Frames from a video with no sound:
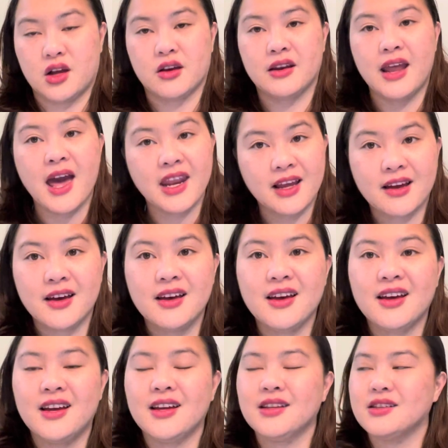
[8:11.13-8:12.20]

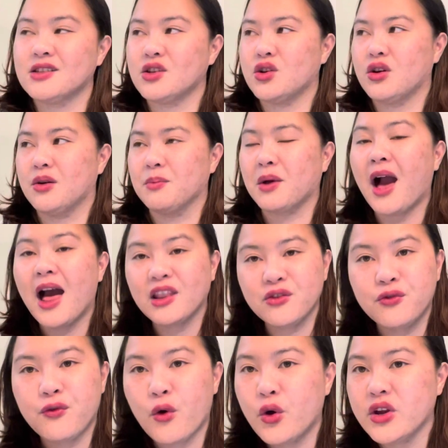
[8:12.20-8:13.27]
Connecticut,
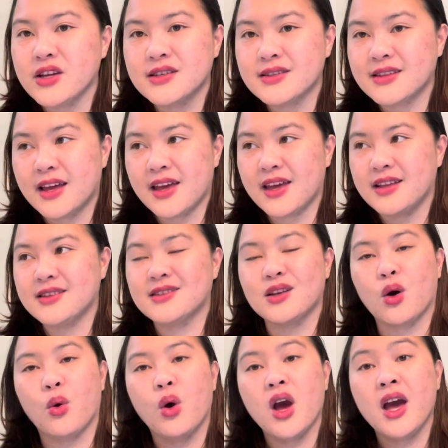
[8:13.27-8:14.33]
California State,
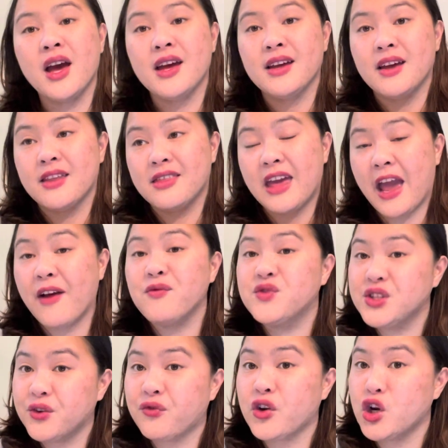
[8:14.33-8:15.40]
so they have
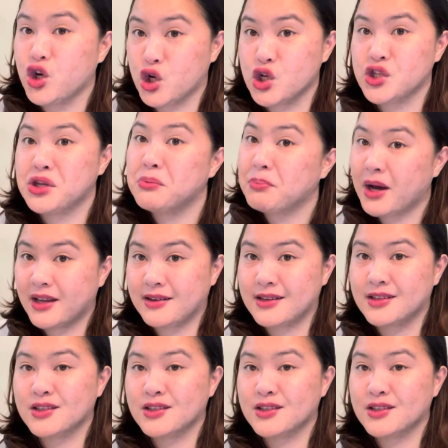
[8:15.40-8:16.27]
different nursing bodies.